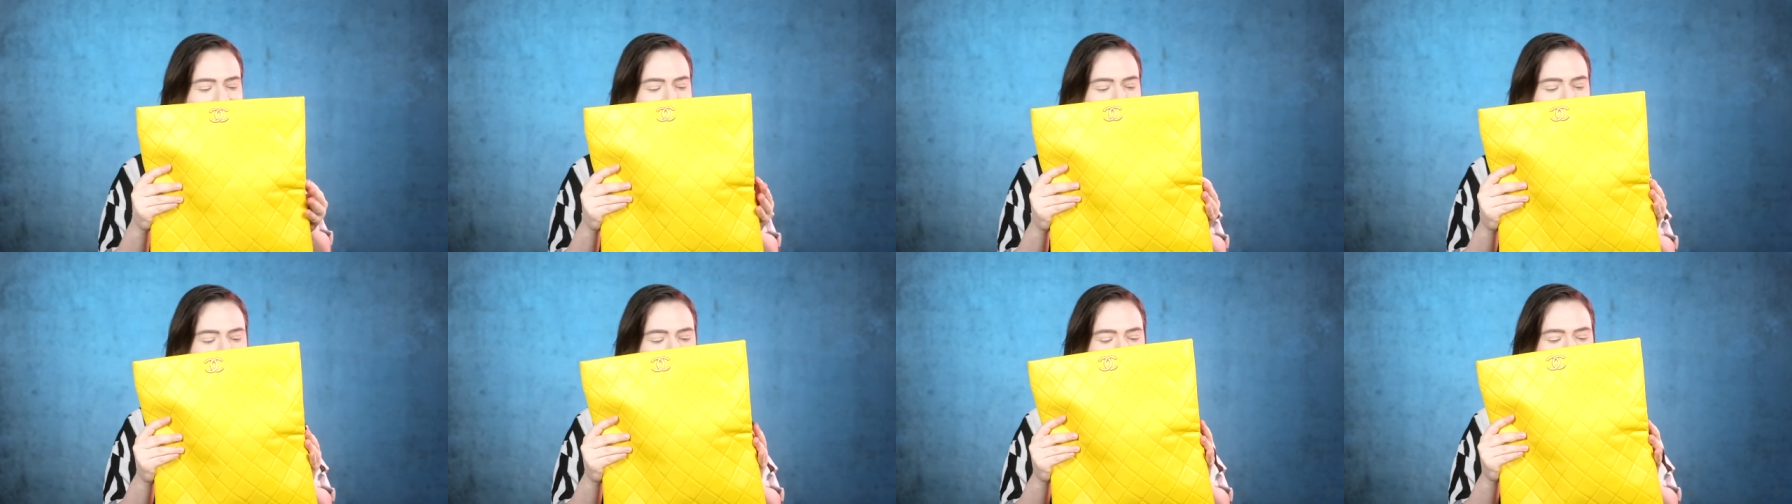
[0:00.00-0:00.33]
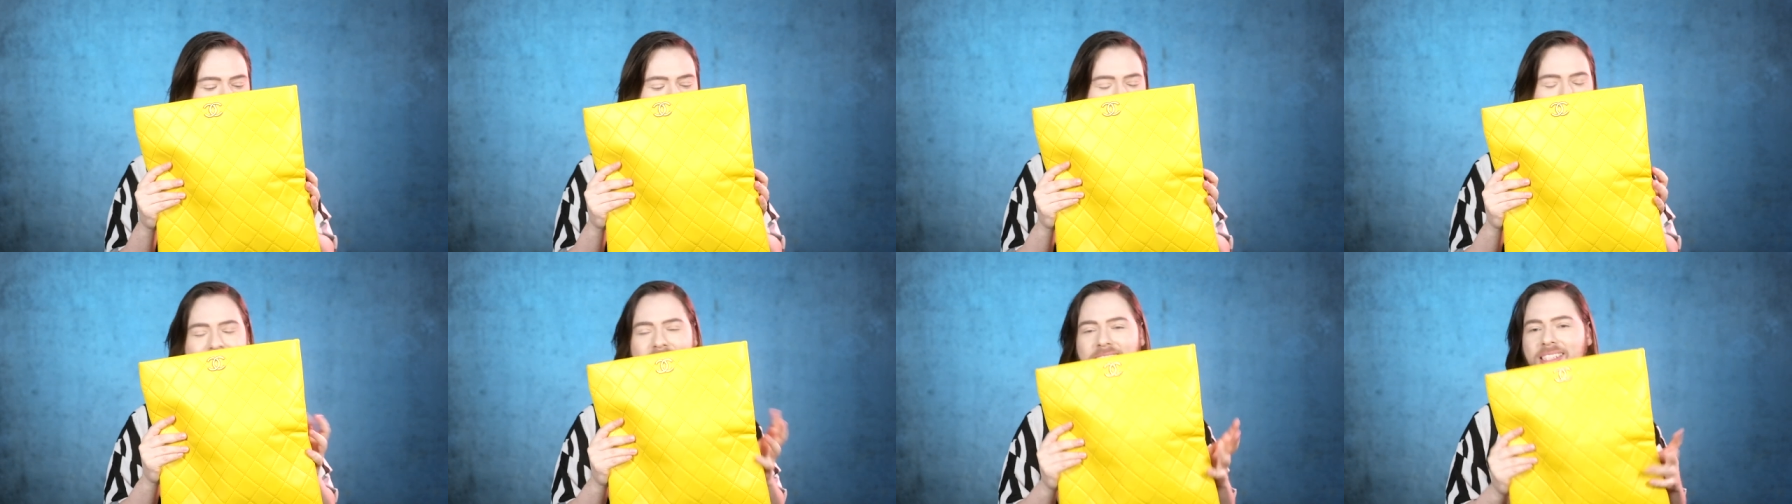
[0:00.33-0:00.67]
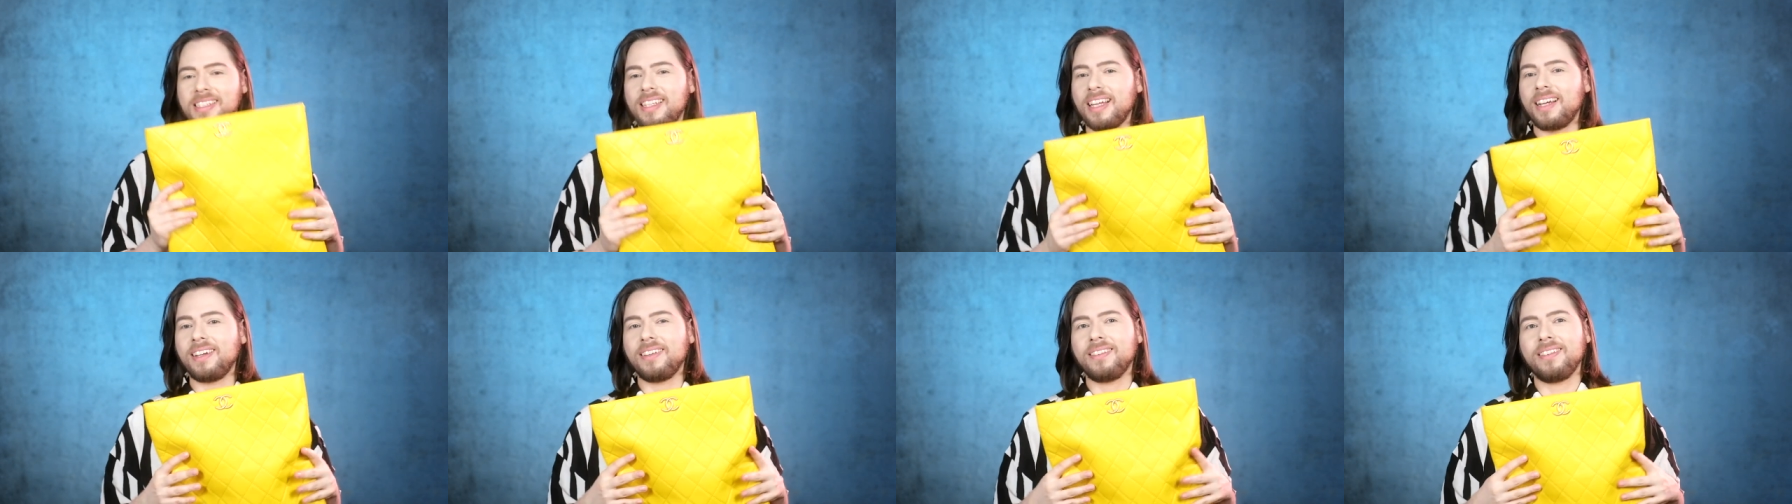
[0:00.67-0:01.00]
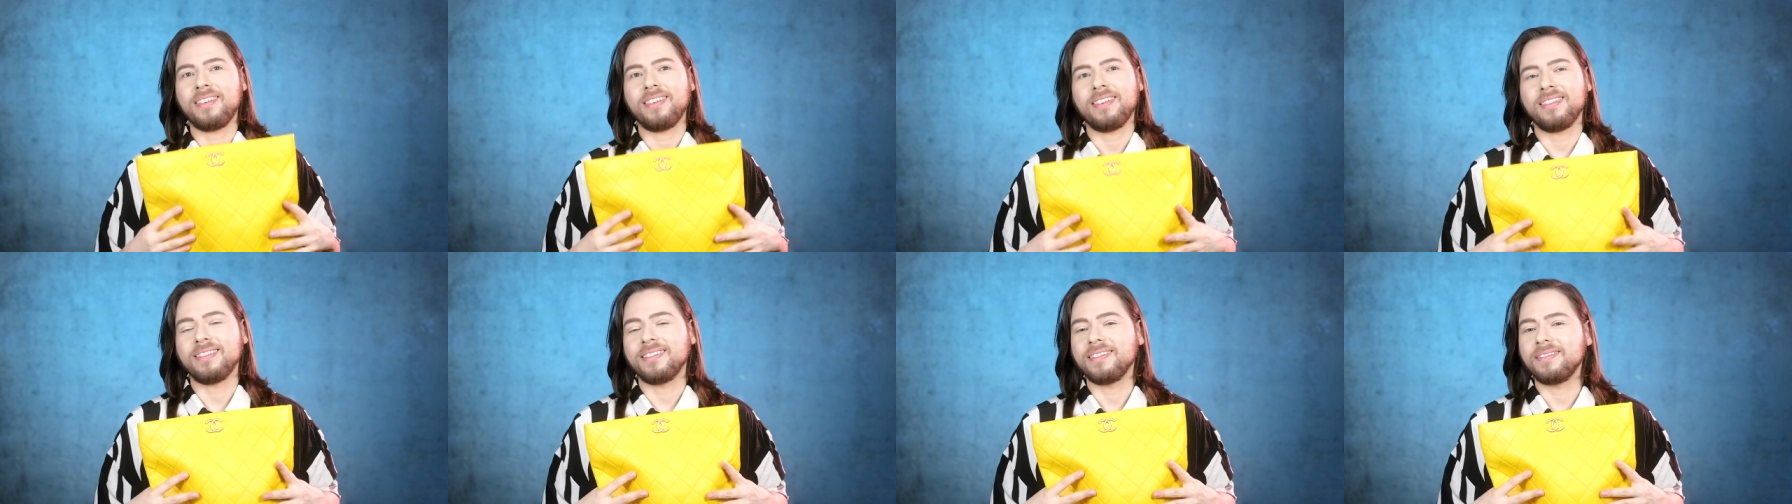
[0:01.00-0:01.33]
I, I just,
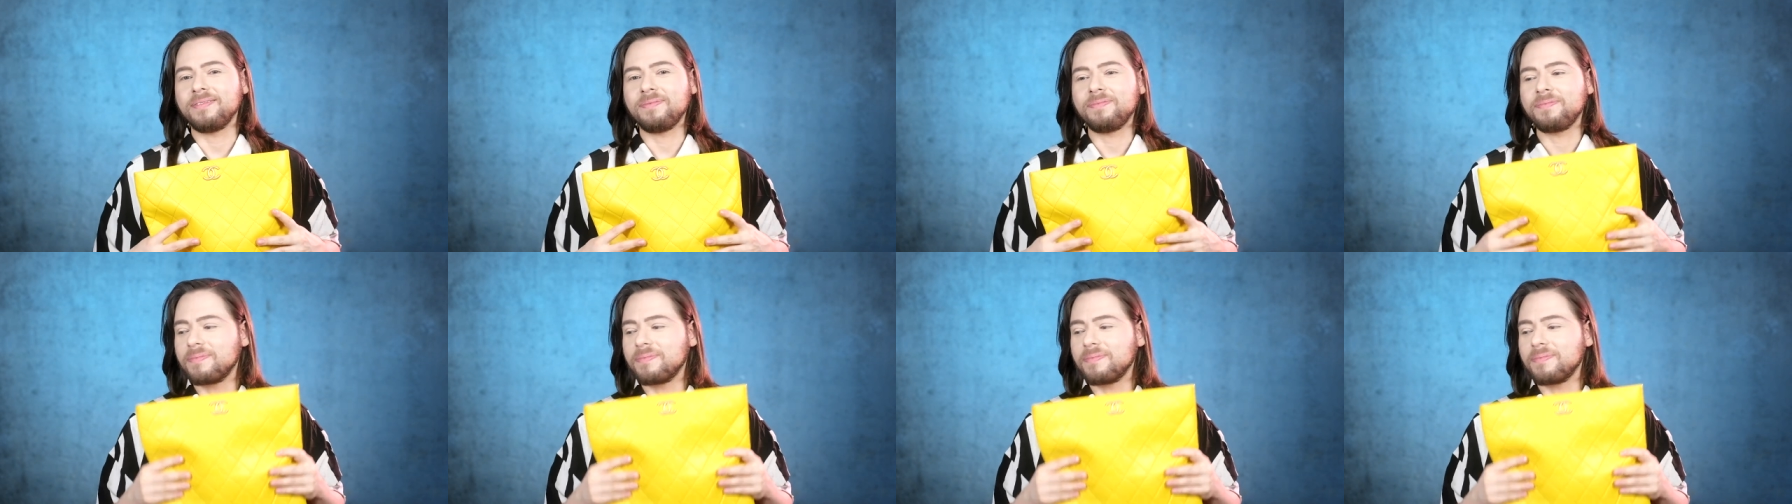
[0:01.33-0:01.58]
oh.